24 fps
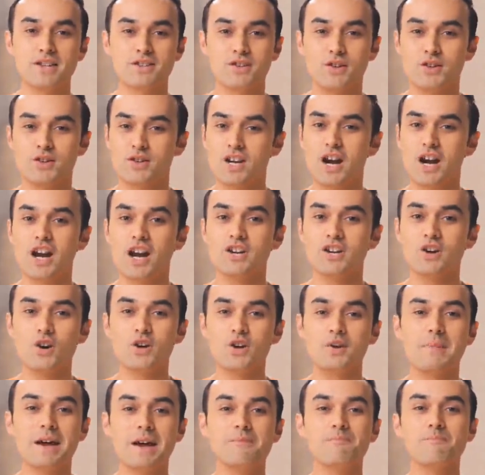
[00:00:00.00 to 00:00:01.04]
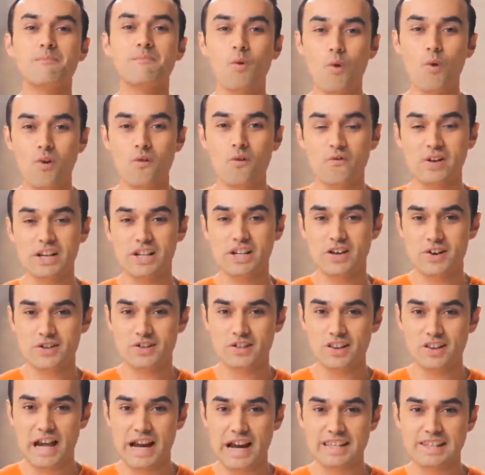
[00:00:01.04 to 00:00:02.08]
so that I know to make more
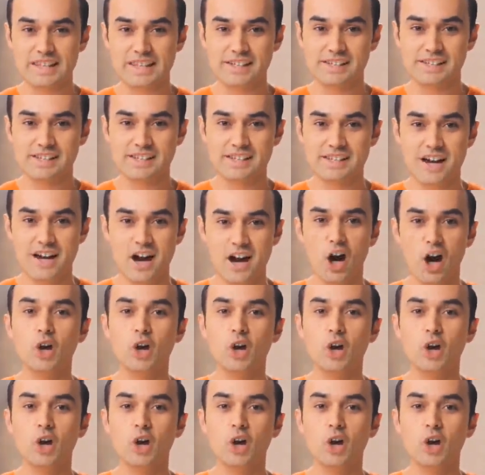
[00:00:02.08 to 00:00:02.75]
videos like this.